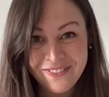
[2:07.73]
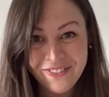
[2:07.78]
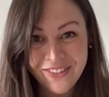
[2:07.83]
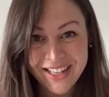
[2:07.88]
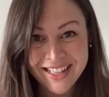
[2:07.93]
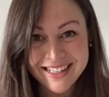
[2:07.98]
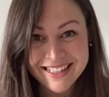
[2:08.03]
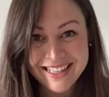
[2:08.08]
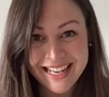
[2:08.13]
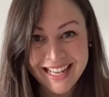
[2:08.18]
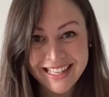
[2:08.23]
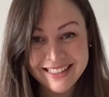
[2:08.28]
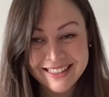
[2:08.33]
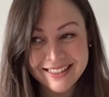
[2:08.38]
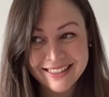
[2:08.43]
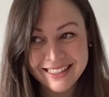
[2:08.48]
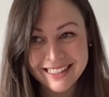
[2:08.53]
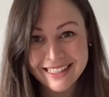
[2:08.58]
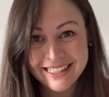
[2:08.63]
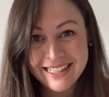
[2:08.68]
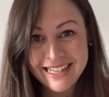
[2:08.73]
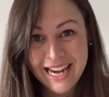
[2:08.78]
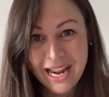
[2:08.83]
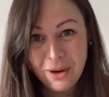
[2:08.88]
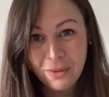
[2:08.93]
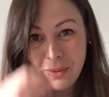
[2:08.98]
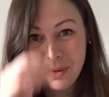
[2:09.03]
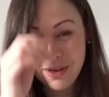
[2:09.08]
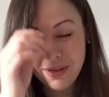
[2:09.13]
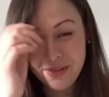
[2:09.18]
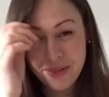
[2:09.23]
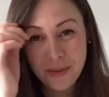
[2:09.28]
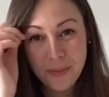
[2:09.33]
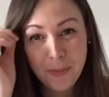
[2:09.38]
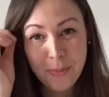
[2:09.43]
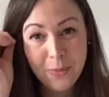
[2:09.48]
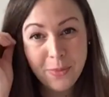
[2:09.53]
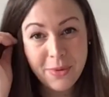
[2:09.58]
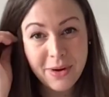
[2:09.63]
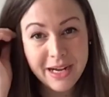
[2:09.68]
Fantastic. Now, one of
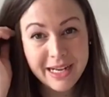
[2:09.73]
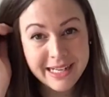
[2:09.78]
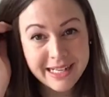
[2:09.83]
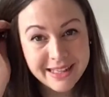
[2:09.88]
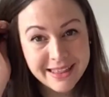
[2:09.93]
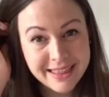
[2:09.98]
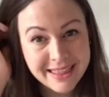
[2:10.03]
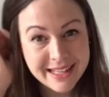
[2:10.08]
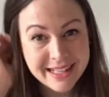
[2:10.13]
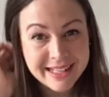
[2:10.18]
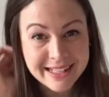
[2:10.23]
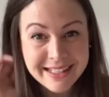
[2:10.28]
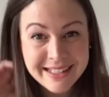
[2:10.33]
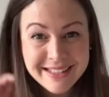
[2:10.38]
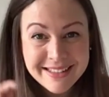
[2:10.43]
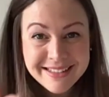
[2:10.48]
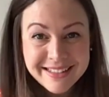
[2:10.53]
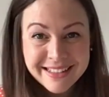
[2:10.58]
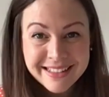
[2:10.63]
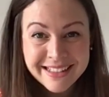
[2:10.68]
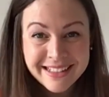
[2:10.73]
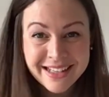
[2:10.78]
the brilliant things,